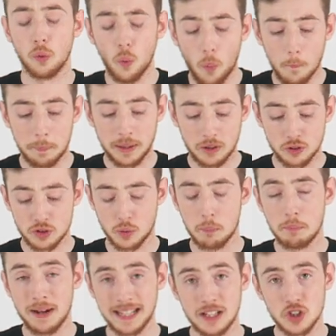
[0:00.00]
or oat beers
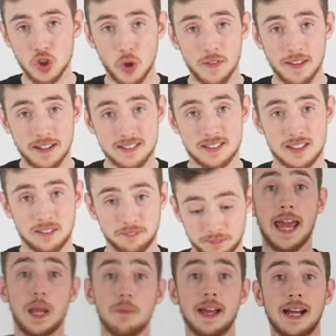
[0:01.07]
might enjoy this.
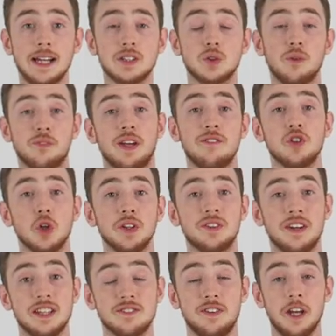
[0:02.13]
Anyway guys, hope you enjoyed
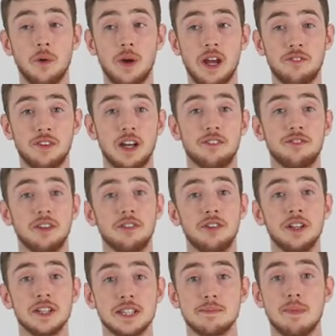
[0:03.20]
today's video. If you have, feel
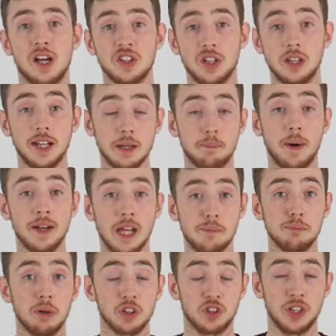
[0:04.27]
free to smash the like button,
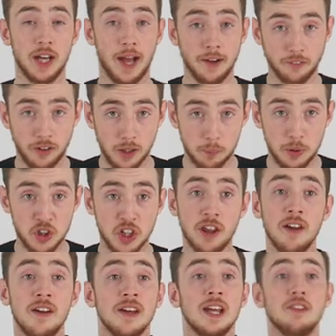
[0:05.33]
it'd be much greatly
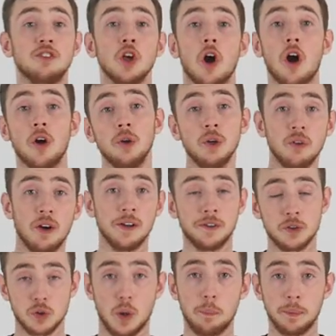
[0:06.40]
appreciated. If you are new around
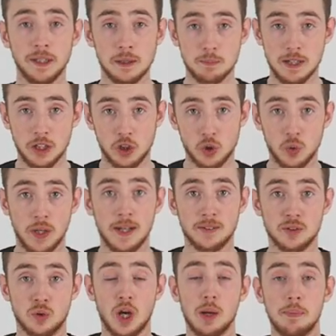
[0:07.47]
here as well, please make sure you
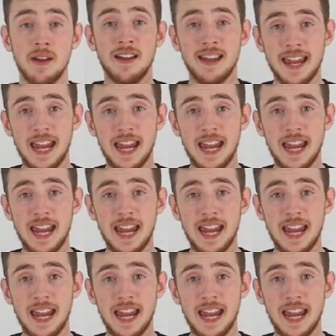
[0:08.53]
hit subscribe.